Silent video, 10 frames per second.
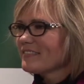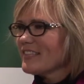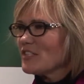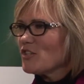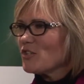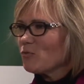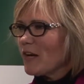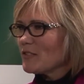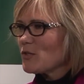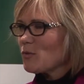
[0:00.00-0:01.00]
This just
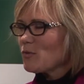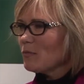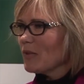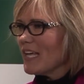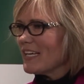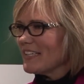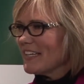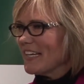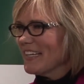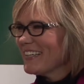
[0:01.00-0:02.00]
runs through the blood,
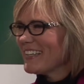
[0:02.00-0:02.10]
huh?